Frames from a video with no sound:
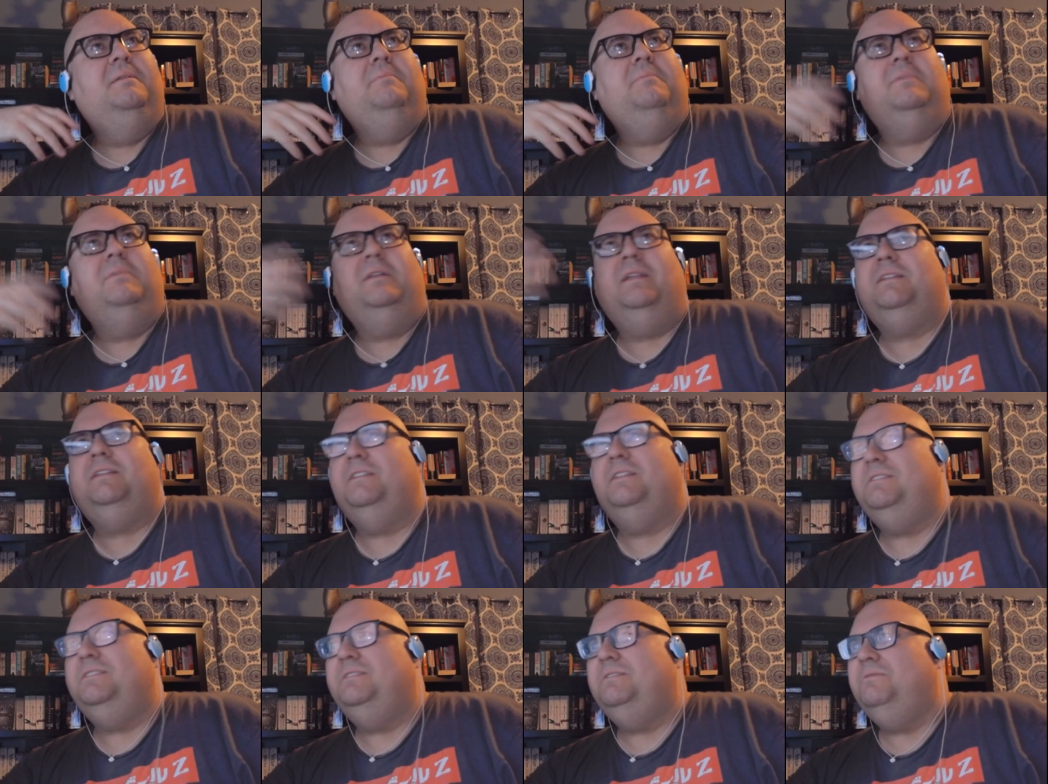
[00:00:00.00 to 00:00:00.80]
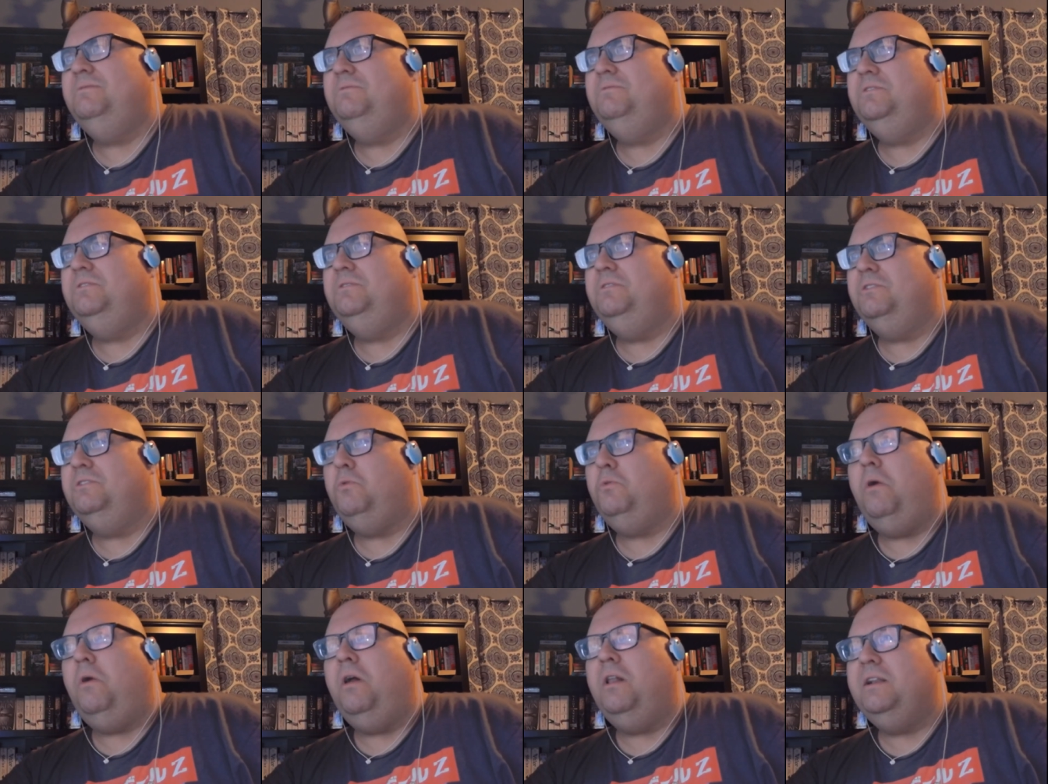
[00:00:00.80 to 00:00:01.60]
But like it's the
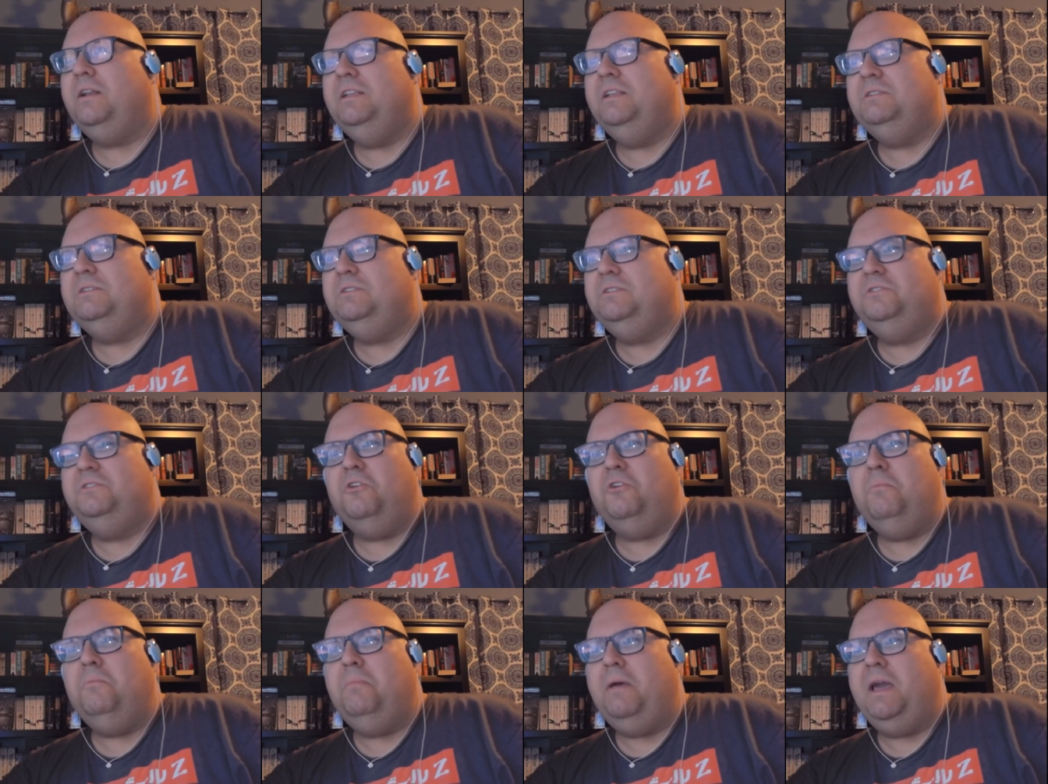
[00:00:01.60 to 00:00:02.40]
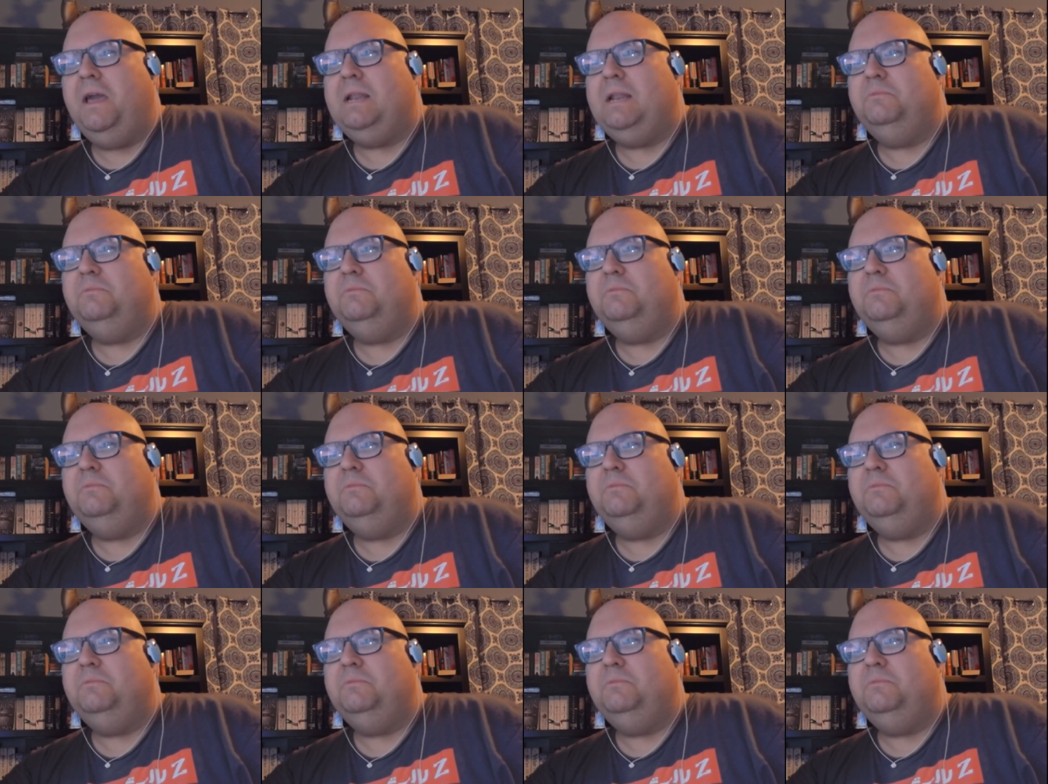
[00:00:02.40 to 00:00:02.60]
quality is so bad.